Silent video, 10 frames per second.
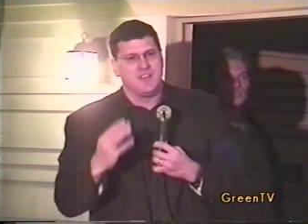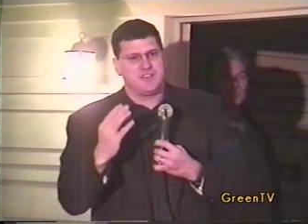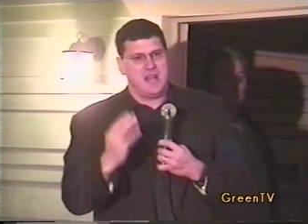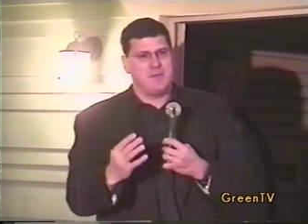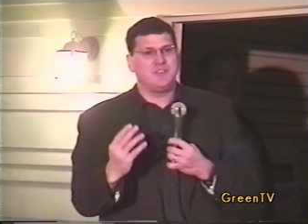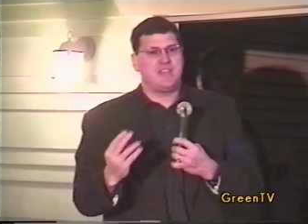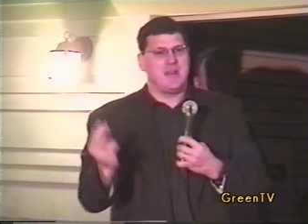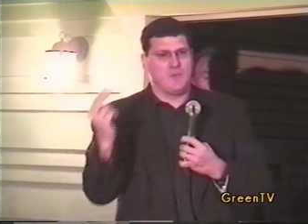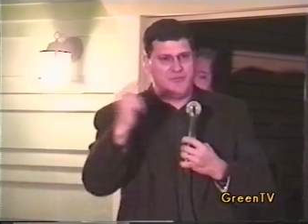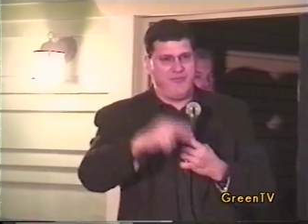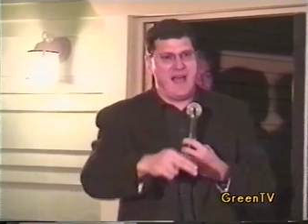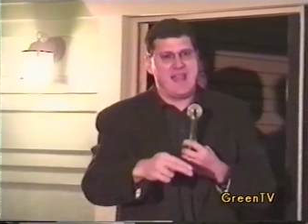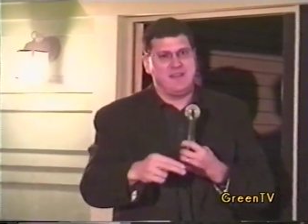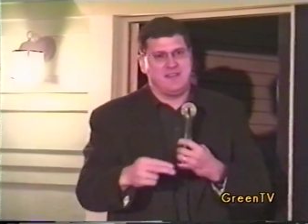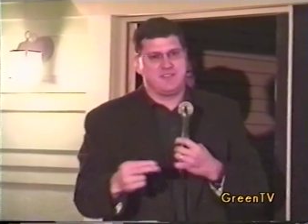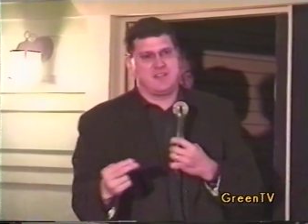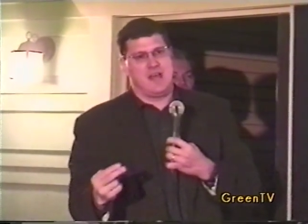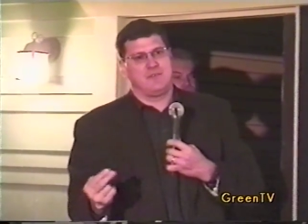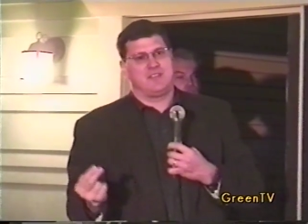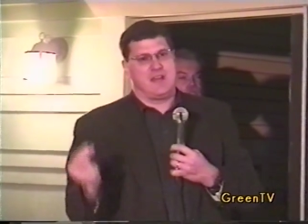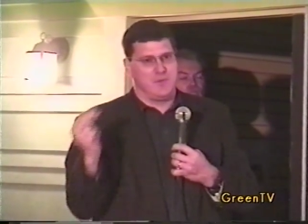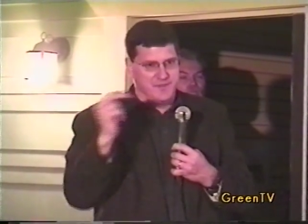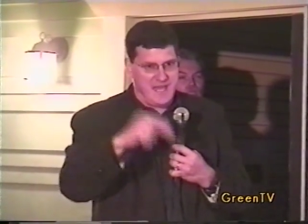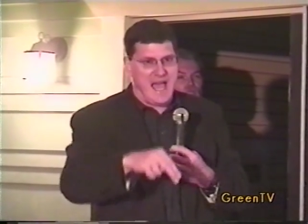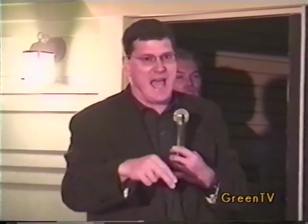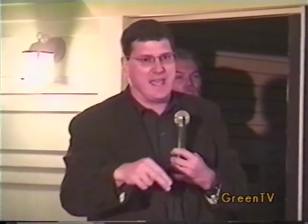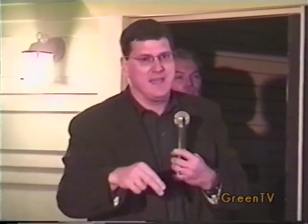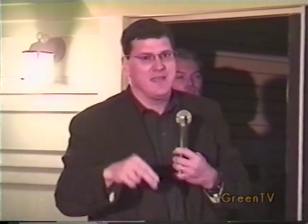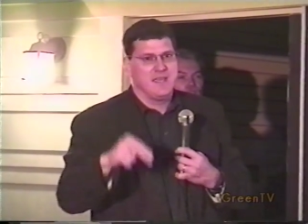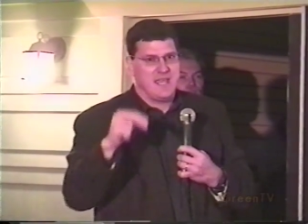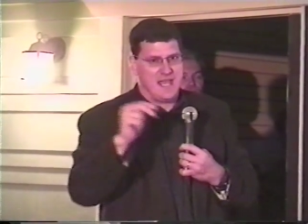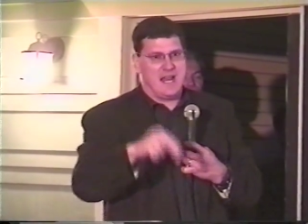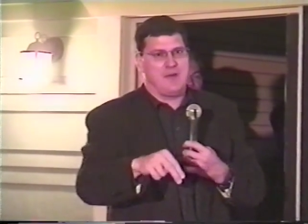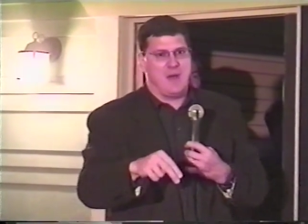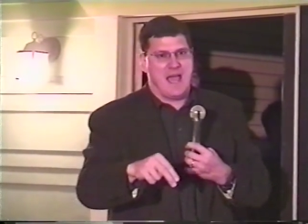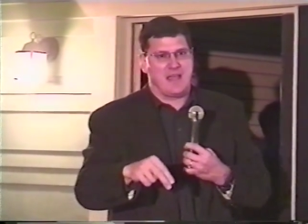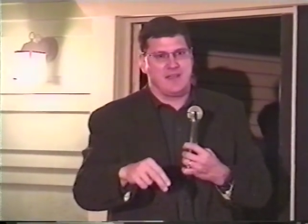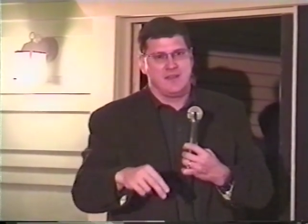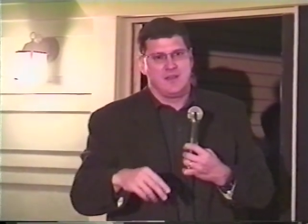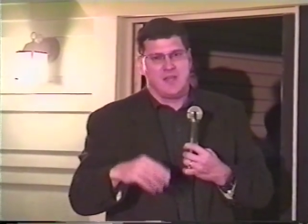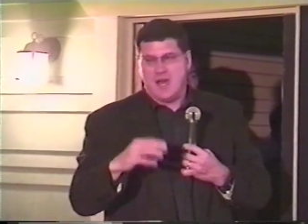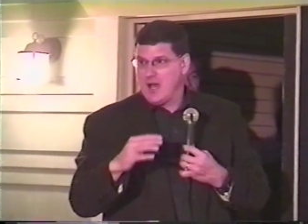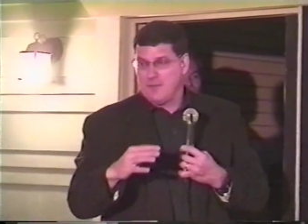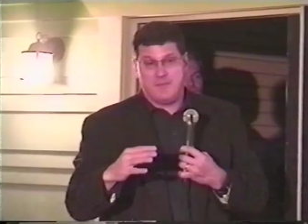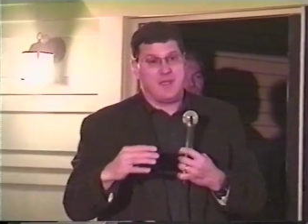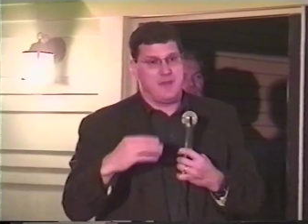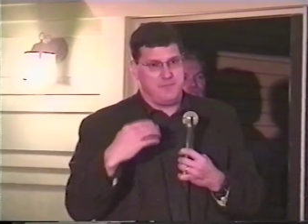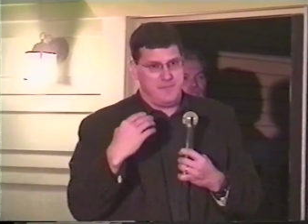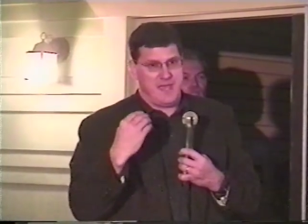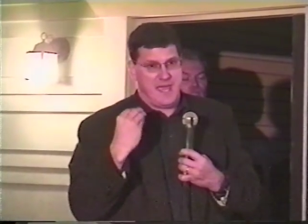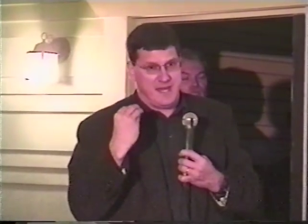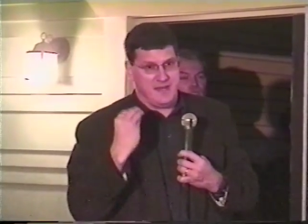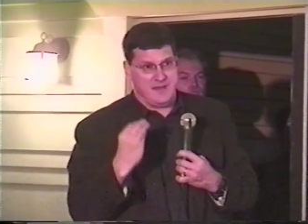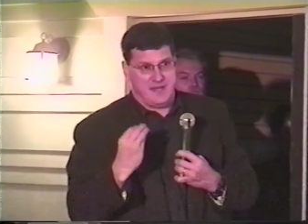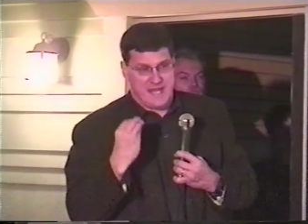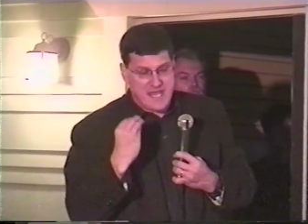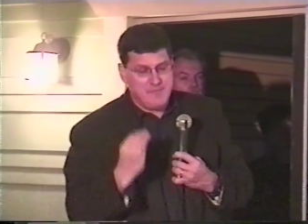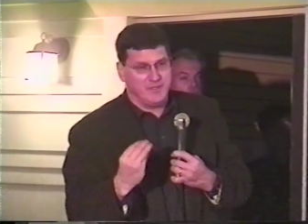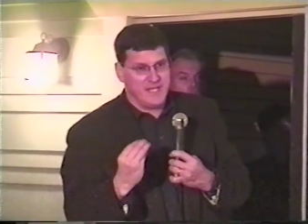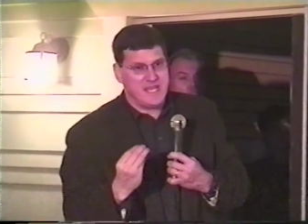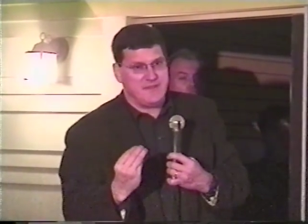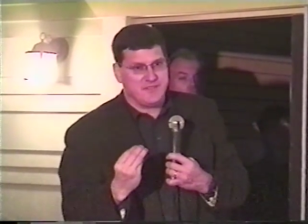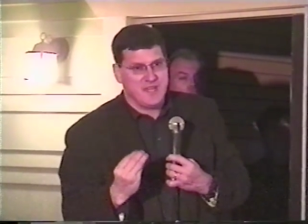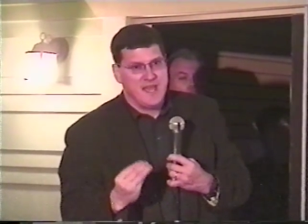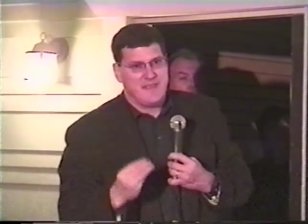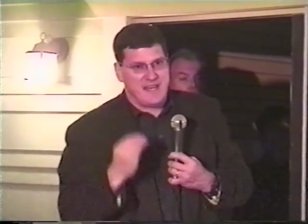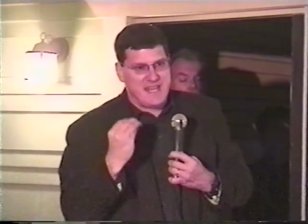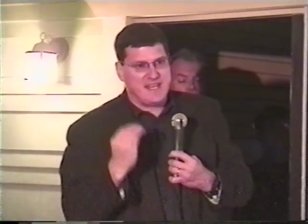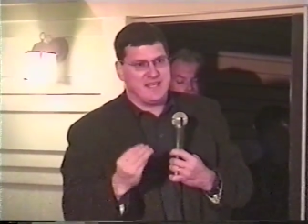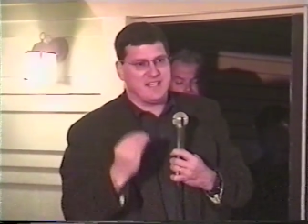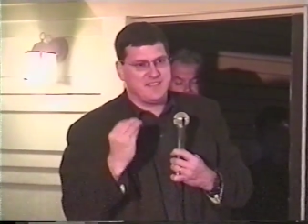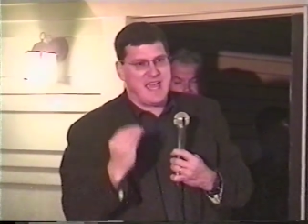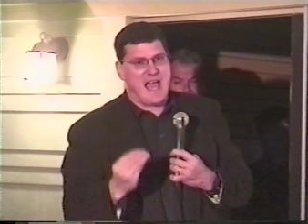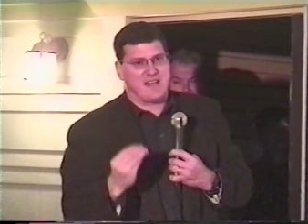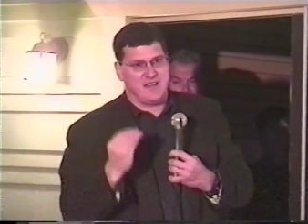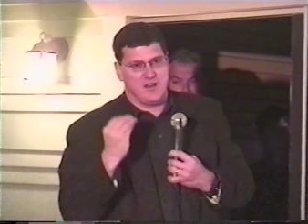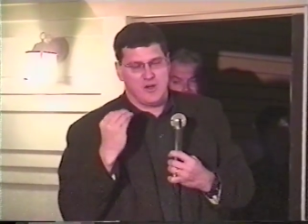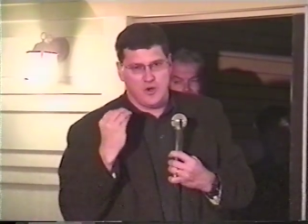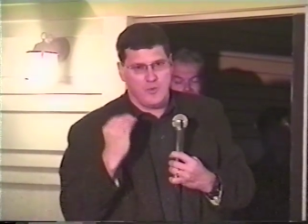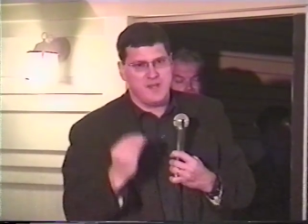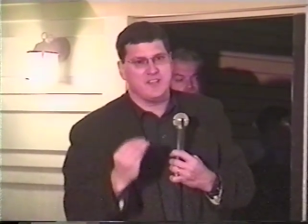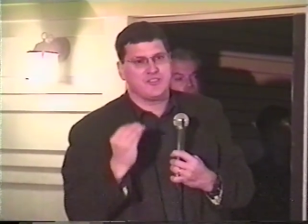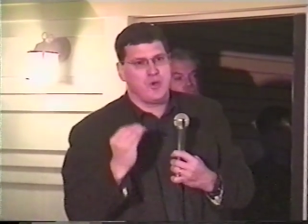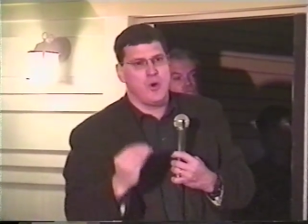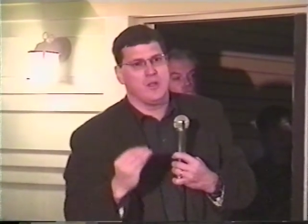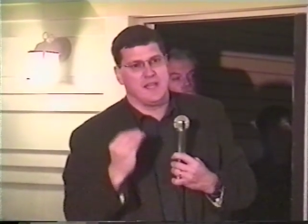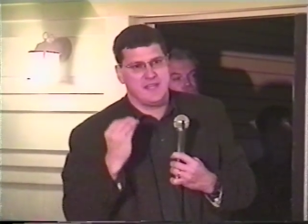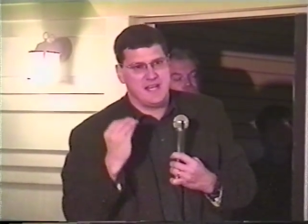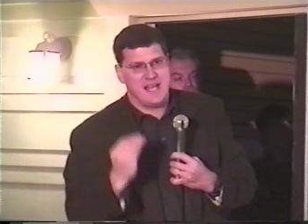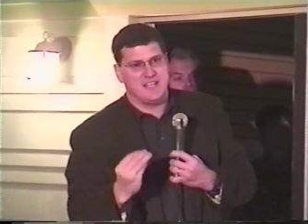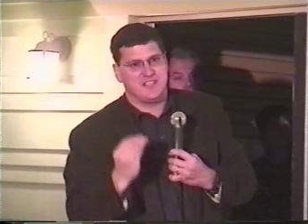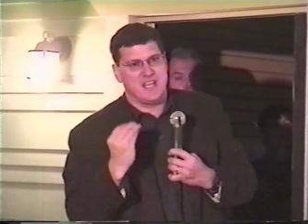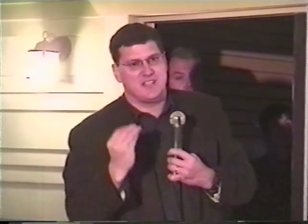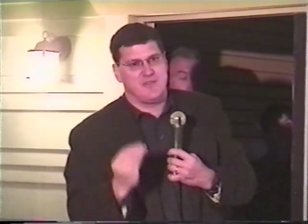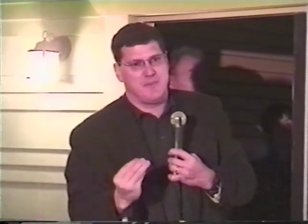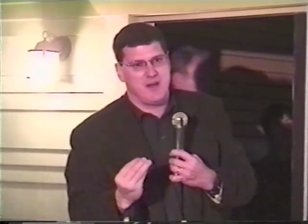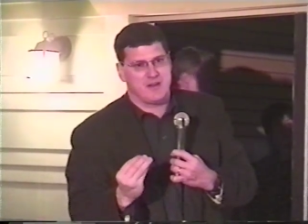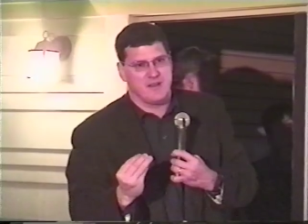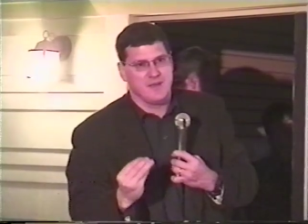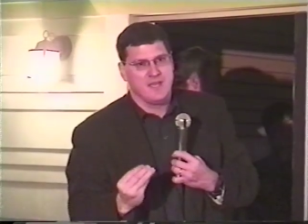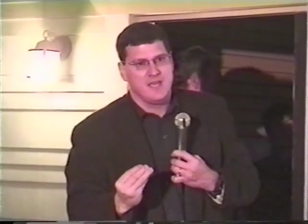Saddam Hussein will fight, and Saddam Hussein will die in Iraq. Um, and he believes that he can exact a horrendous toll on the United States of America.